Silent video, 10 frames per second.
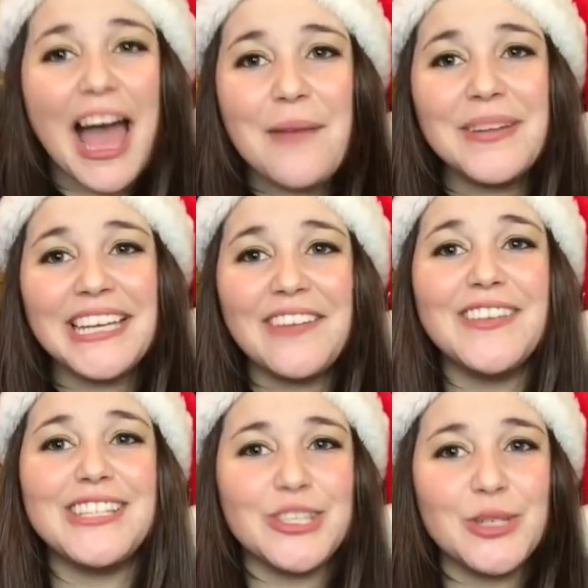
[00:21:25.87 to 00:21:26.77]
I'm going to give
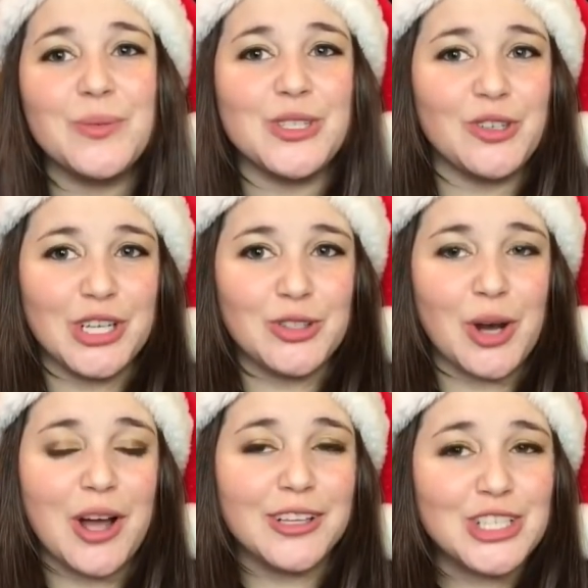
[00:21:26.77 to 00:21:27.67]
it to the wizarding
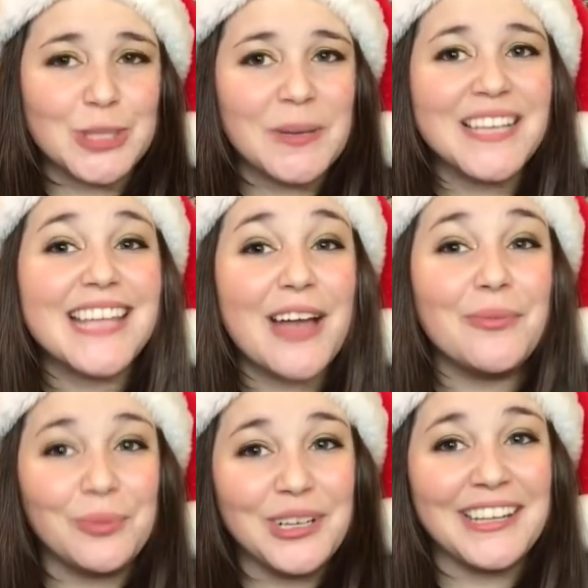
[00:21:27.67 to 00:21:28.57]
trunk just because I
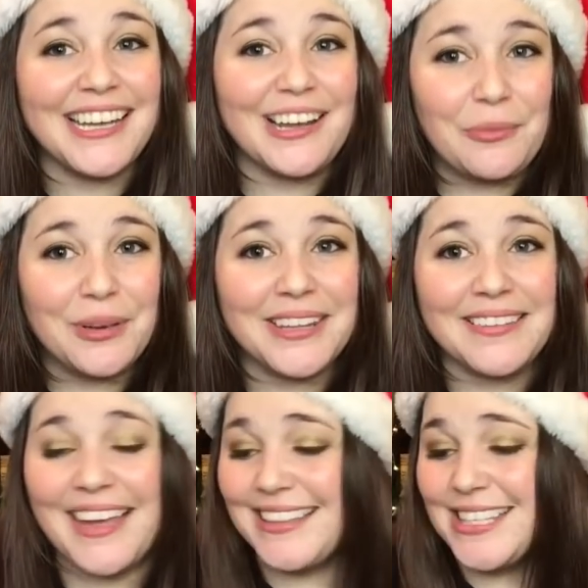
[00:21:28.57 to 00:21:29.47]
really, really
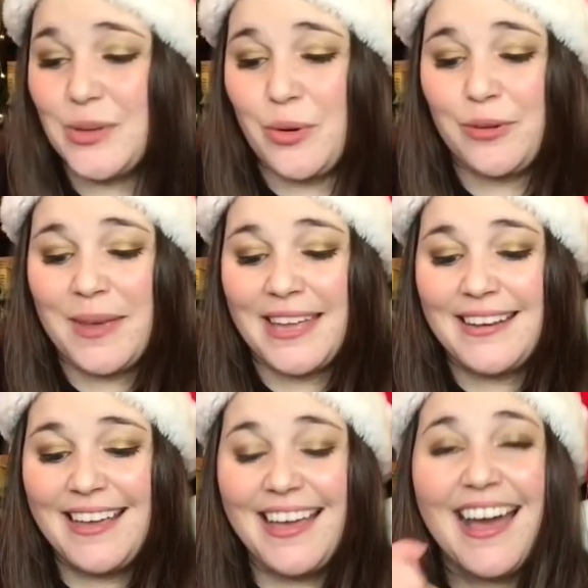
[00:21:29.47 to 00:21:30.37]
like this ornament.
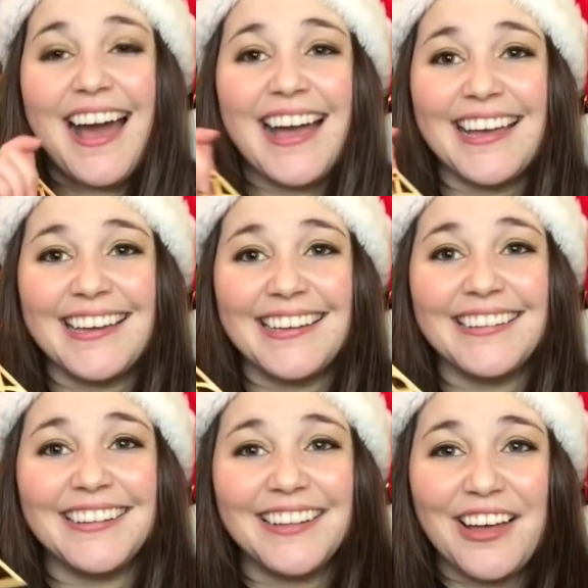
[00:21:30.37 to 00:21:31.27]
I
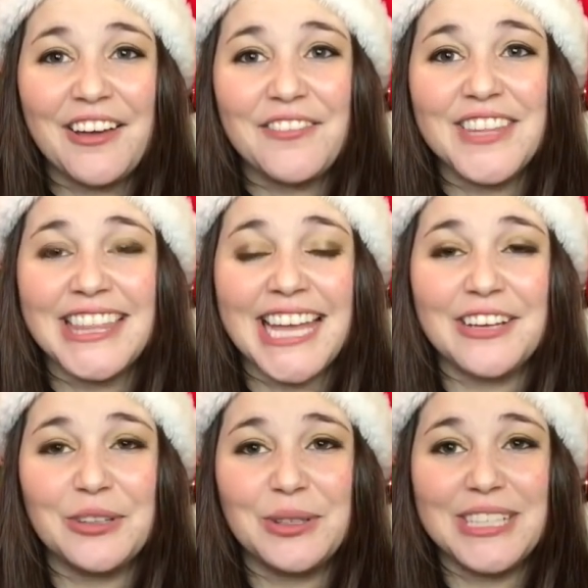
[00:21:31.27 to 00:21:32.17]
love that they
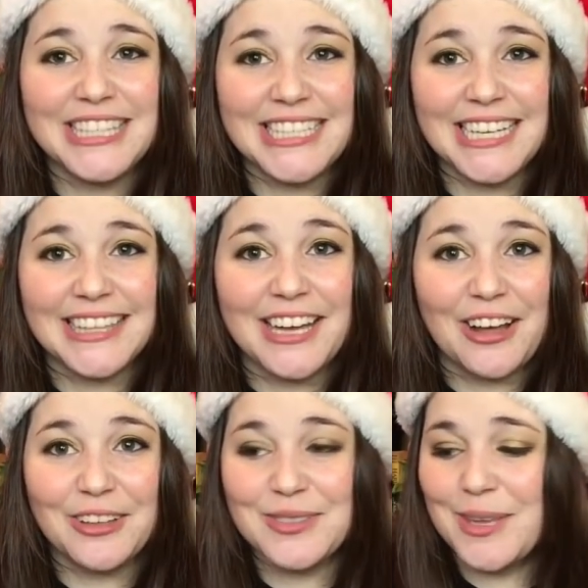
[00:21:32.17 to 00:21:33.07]
included the Deathly
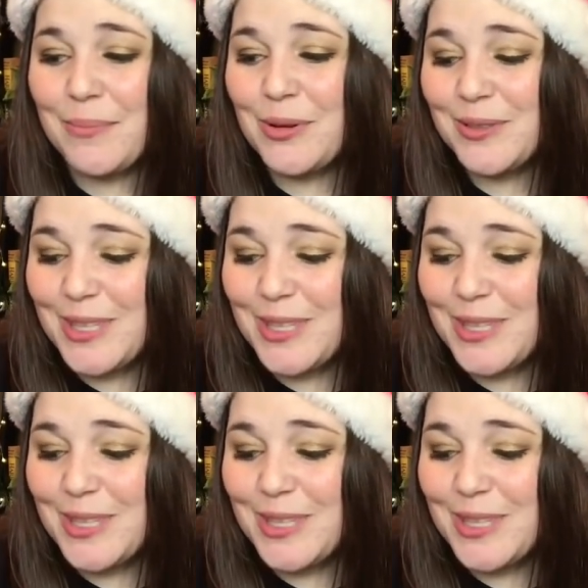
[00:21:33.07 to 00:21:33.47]
Hallows symbol.